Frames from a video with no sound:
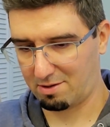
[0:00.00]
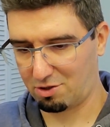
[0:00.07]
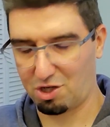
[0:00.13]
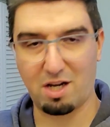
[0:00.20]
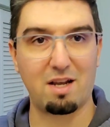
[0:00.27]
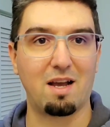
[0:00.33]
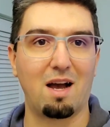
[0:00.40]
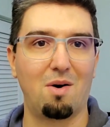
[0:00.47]

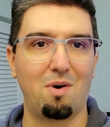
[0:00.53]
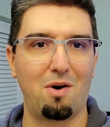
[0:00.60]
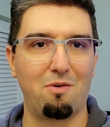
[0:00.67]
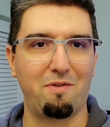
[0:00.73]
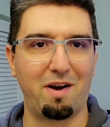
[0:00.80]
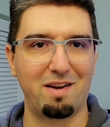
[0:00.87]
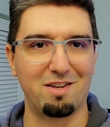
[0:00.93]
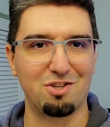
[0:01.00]
check how
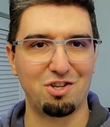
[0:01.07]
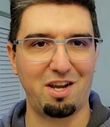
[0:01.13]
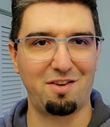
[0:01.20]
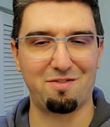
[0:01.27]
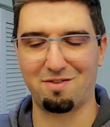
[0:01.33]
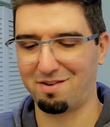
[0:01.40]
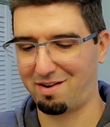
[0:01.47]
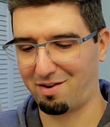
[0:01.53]
I'll find the
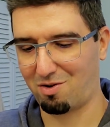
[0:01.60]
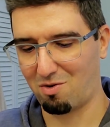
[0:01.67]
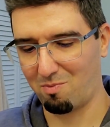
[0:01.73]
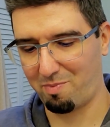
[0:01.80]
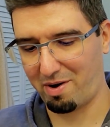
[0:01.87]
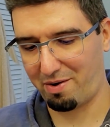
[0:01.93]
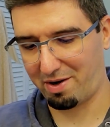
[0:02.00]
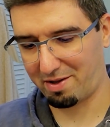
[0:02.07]
shave and
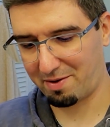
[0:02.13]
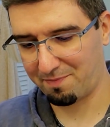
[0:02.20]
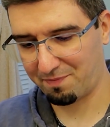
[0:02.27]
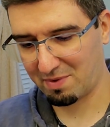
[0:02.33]
compare it.